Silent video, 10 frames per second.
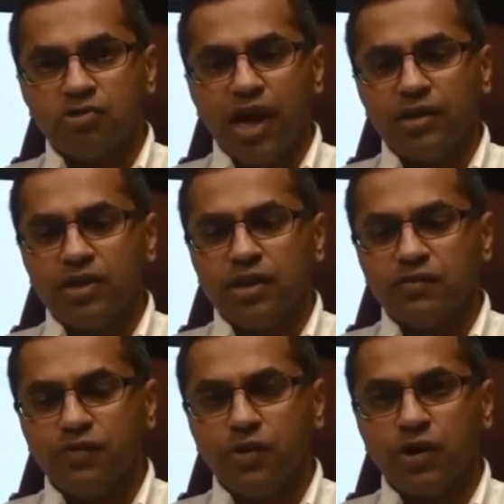
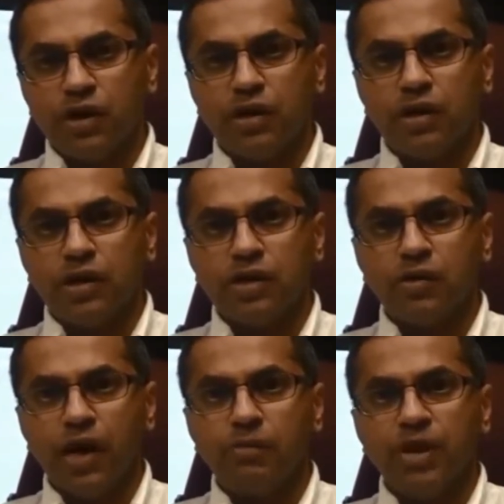strategies for
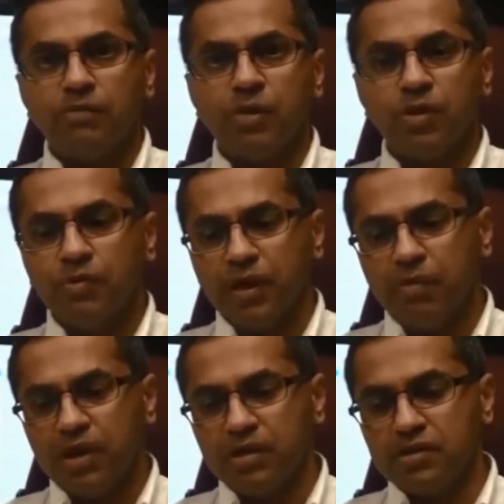helping people
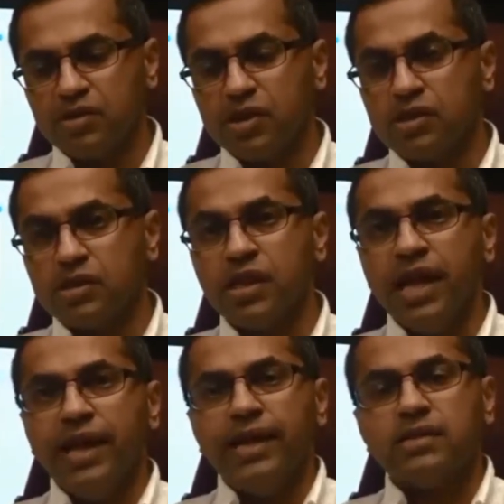make better decisions.
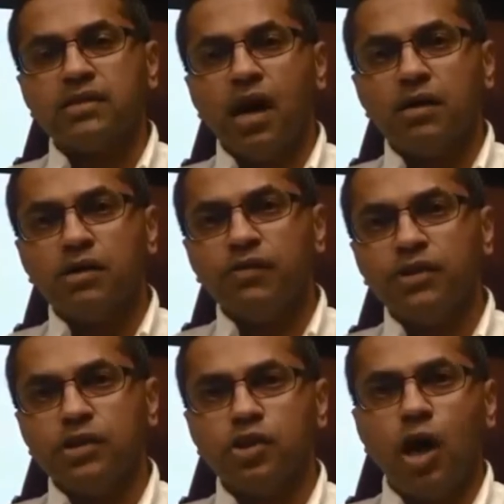It started off
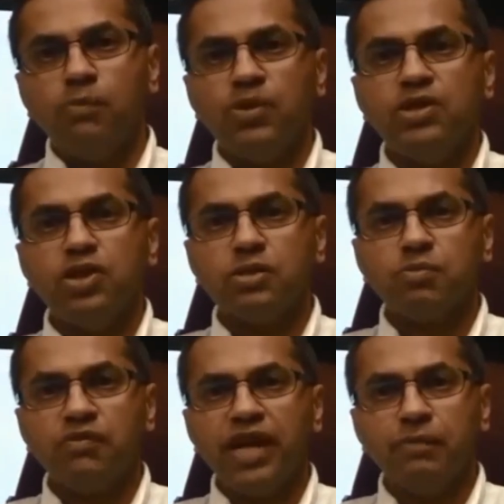on the top with just
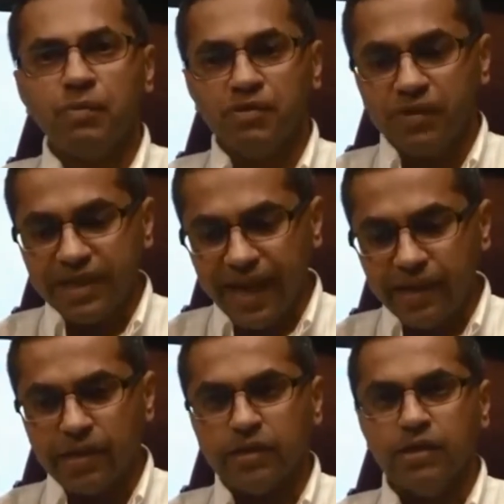providing people with
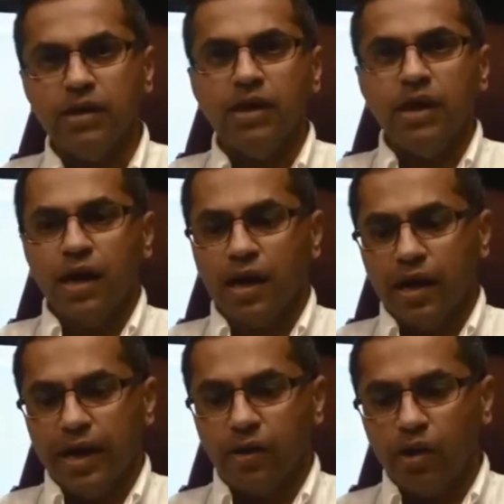data,
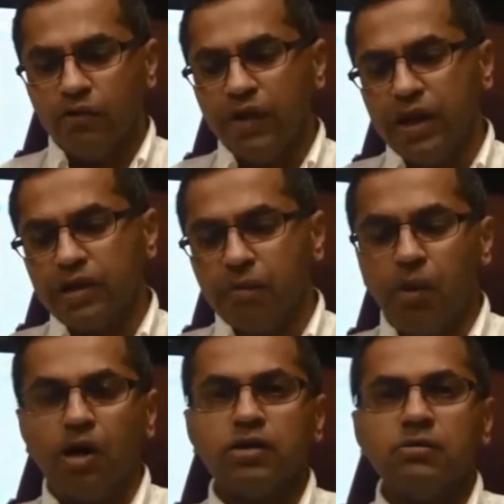and all the way at the
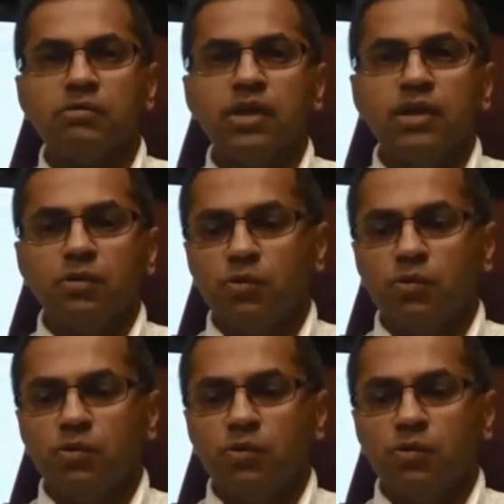bottom